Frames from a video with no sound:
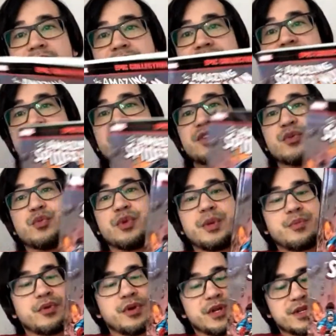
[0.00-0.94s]
This is the
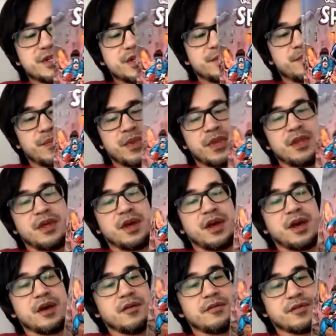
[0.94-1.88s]
reprint
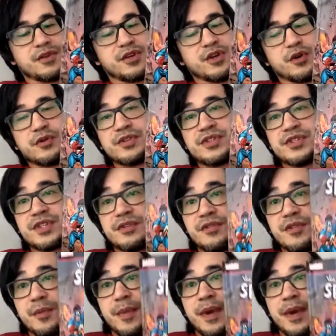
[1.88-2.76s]
of Ghosts of the